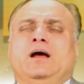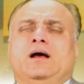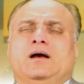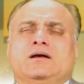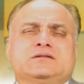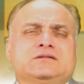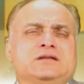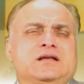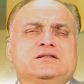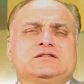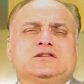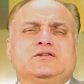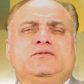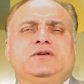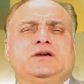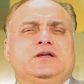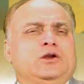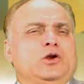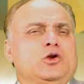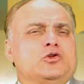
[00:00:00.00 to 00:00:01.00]
Extensive
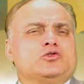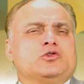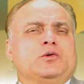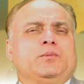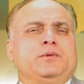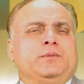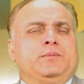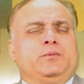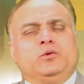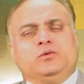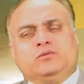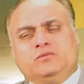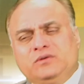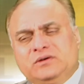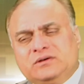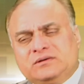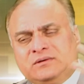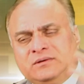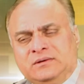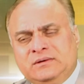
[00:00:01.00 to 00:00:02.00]
weekly horoscope report
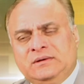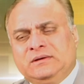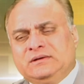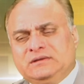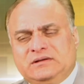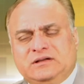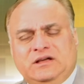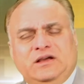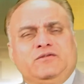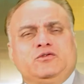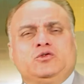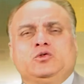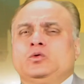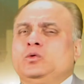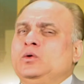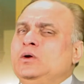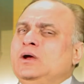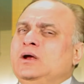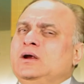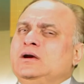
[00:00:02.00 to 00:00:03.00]
will give
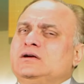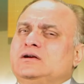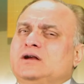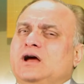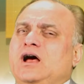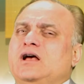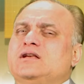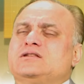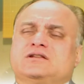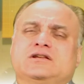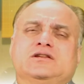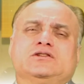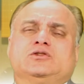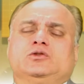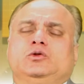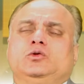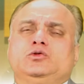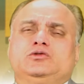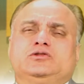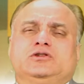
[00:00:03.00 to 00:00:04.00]
you task and
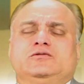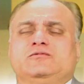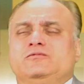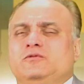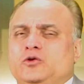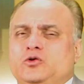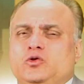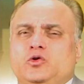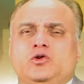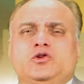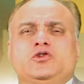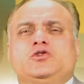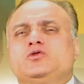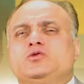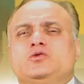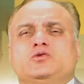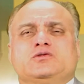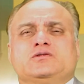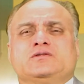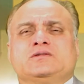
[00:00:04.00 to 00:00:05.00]
solution for your
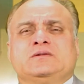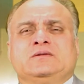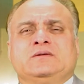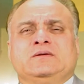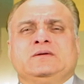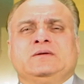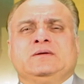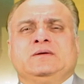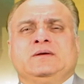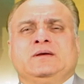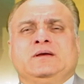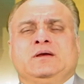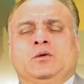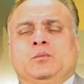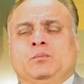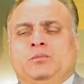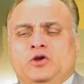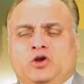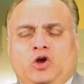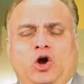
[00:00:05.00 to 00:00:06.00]
issues,
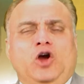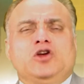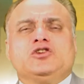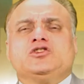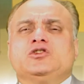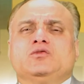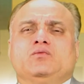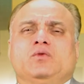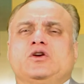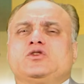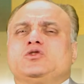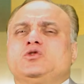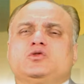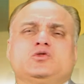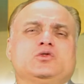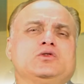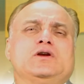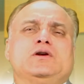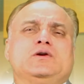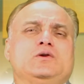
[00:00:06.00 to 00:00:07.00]
precaution what you
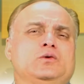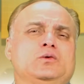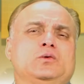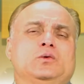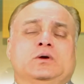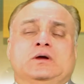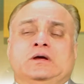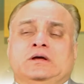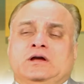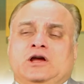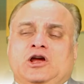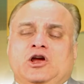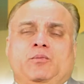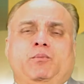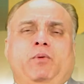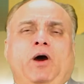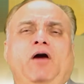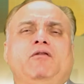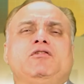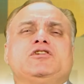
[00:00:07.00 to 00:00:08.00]
shouldn't do, a
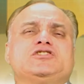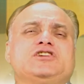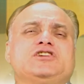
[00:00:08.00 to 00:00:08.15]
power